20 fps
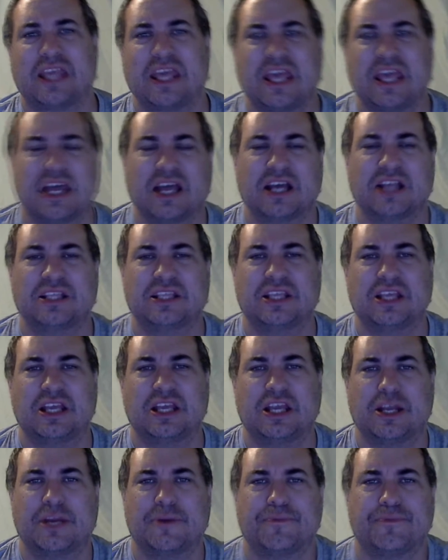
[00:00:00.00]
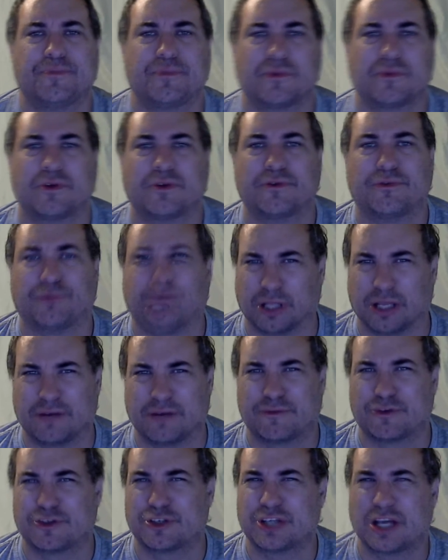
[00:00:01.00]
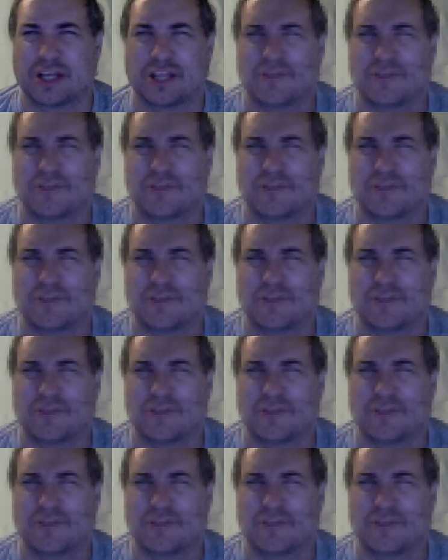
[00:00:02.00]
candy flavors out